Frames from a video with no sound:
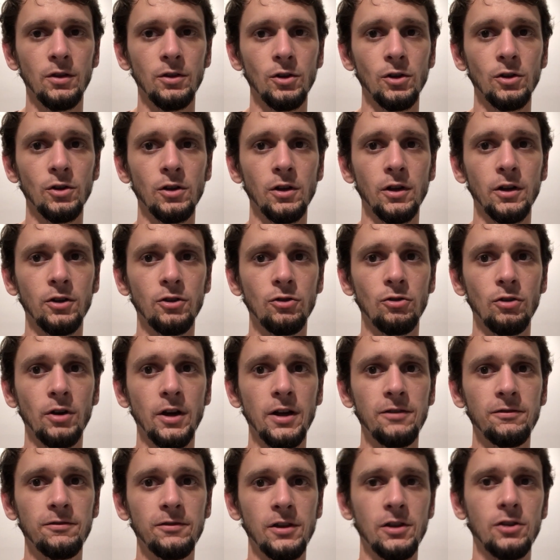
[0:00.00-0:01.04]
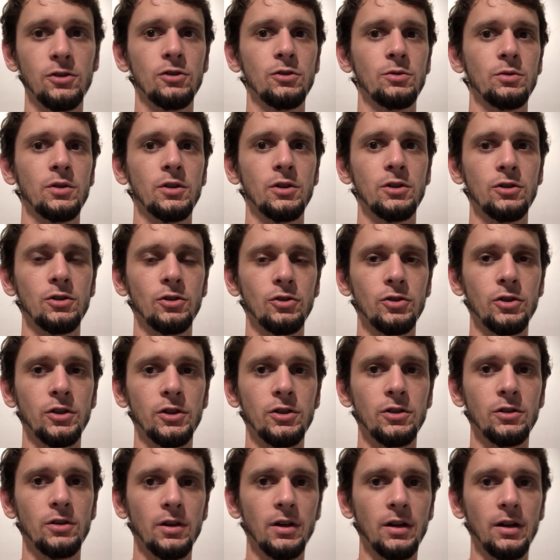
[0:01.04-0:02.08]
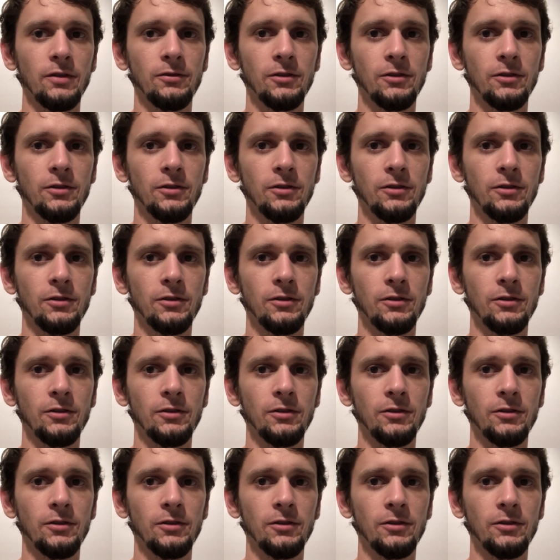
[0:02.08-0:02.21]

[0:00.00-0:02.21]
There are a lot of great features with this Chiltrix unit.